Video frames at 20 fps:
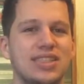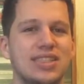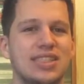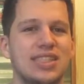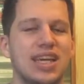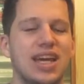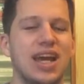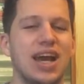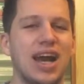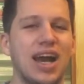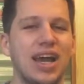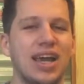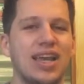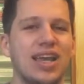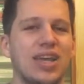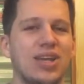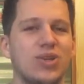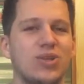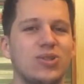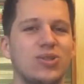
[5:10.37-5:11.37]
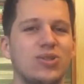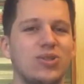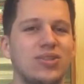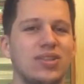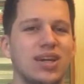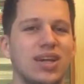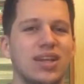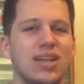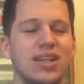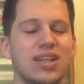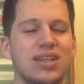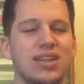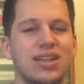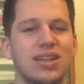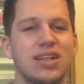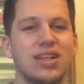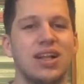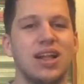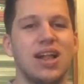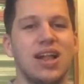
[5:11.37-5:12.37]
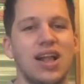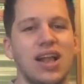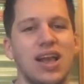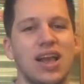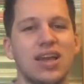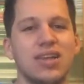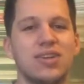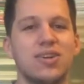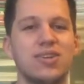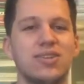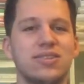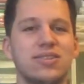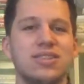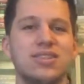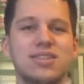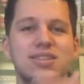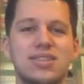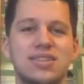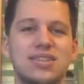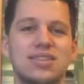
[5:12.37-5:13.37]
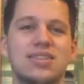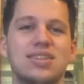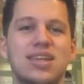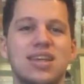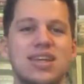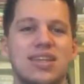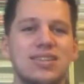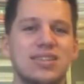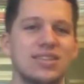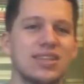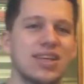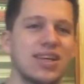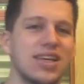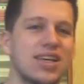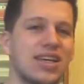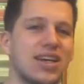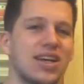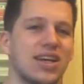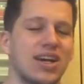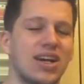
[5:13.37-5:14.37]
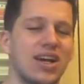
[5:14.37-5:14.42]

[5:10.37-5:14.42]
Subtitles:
that I cannot do that. And all these things, like,